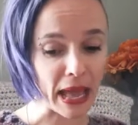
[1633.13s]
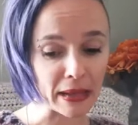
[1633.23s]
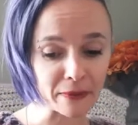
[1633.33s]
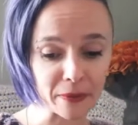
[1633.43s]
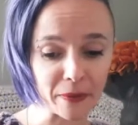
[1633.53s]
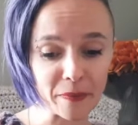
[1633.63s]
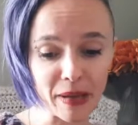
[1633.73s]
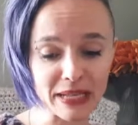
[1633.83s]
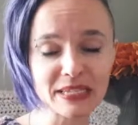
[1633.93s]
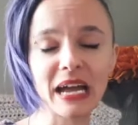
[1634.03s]
I don't know,
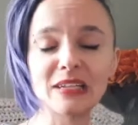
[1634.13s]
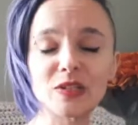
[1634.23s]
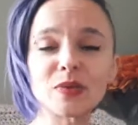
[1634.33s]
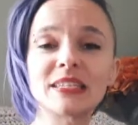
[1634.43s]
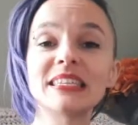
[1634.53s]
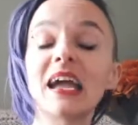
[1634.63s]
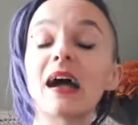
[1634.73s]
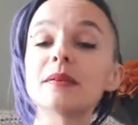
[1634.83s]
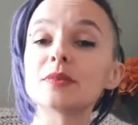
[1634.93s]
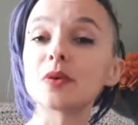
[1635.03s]
but I just want to say I
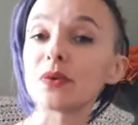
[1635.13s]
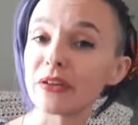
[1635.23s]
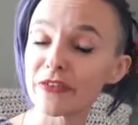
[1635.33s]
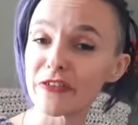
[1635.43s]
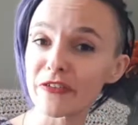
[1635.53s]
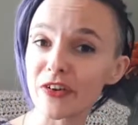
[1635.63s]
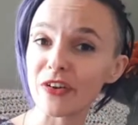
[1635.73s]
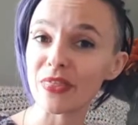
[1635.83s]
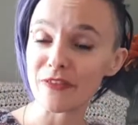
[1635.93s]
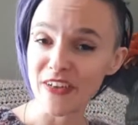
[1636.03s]
am so grateful for
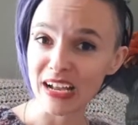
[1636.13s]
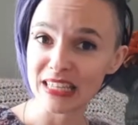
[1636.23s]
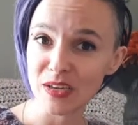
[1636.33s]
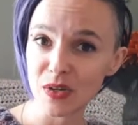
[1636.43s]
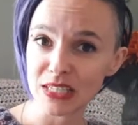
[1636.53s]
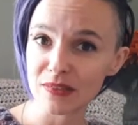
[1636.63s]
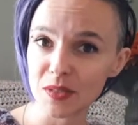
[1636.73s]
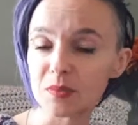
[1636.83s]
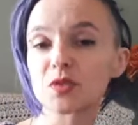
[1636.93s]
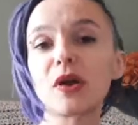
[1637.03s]
the fact that you guys have
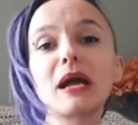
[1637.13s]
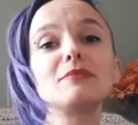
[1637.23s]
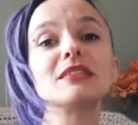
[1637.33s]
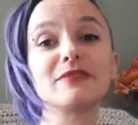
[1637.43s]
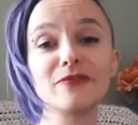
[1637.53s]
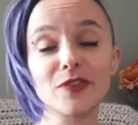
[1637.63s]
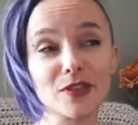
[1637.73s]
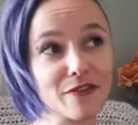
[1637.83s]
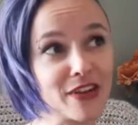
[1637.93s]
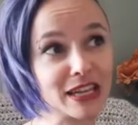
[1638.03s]
subscribed, for
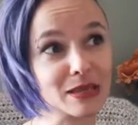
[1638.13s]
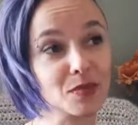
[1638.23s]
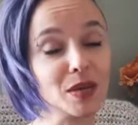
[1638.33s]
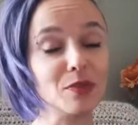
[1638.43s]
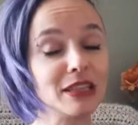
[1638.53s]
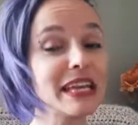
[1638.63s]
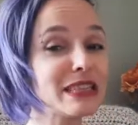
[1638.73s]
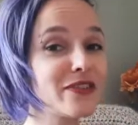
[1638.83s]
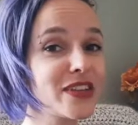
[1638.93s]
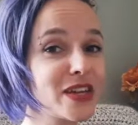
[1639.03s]
the fact that people like
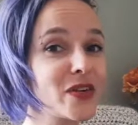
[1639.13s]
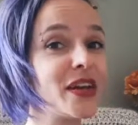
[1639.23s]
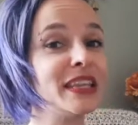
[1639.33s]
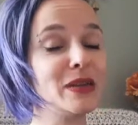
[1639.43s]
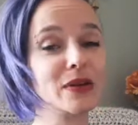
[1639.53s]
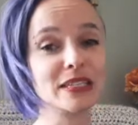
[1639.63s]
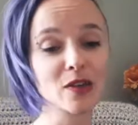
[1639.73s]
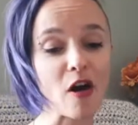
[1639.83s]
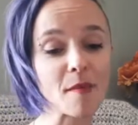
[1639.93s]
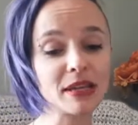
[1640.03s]
the video, and that you guys
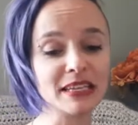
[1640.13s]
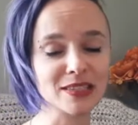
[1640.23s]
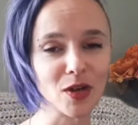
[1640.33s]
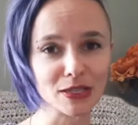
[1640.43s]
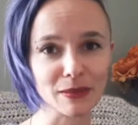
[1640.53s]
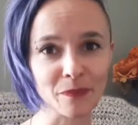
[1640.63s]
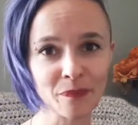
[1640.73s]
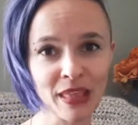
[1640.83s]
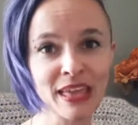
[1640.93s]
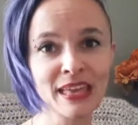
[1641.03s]
comment. It's awesome.
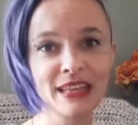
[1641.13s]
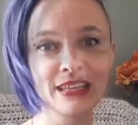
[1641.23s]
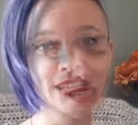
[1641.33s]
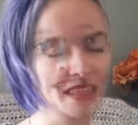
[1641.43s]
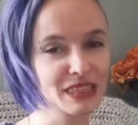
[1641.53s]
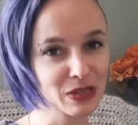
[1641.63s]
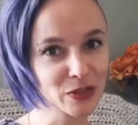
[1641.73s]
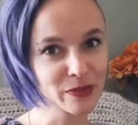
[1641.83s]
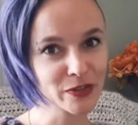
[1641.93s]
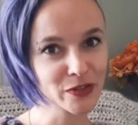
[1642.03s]
Thank you so
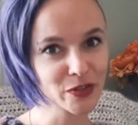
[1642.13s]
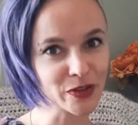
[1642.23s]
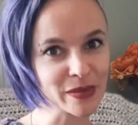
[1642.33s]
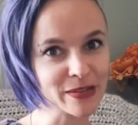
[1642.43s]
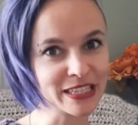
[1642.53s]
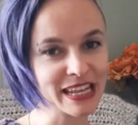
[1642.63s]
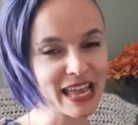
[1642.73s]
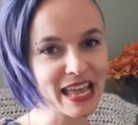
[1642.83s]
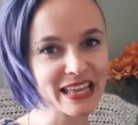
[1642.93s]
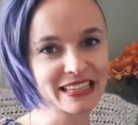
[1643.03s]
much for joining me
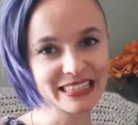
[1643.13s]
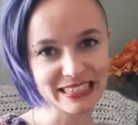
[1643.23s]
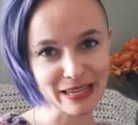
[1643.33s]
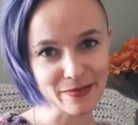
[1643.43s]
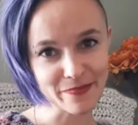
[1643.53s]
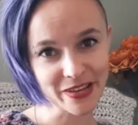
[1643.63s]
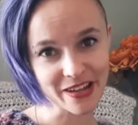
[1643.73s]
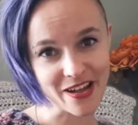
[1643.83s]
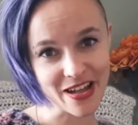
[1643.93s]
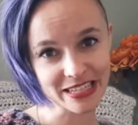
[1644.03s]
today. Stay
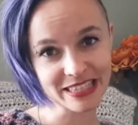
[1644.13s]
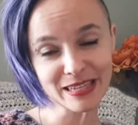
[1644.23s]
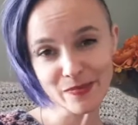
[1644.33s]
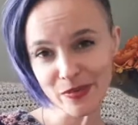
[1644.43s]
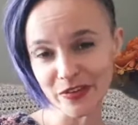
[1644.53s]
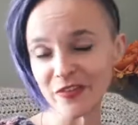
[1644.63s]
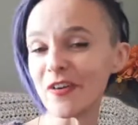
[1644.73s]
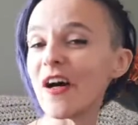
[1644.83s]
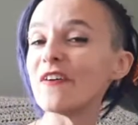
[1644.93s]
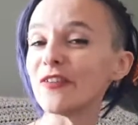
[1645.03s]
kind, stay beautiful,
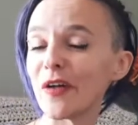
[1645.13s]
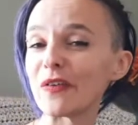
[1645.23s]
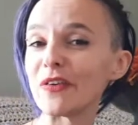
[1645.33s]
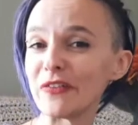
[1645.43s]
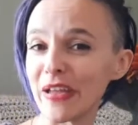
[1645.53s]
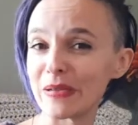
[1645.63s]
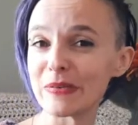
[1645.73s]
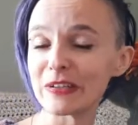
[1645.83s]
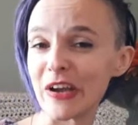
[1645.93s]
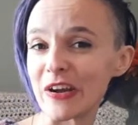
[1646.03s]
and follow your
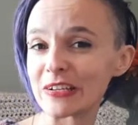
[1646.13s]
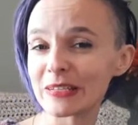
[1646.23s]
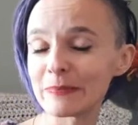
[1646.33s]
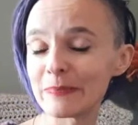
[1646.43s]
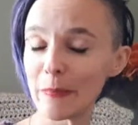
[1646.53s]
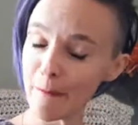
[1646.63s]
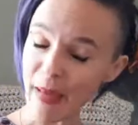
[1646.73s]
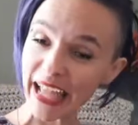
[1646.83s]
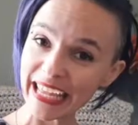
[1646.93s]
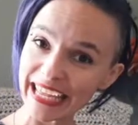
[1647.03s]
vagabond heart.
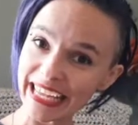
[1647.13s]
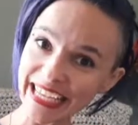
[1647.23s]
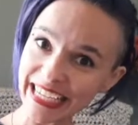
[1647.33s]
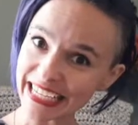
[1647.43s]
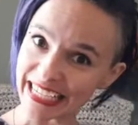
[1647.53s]
Bye!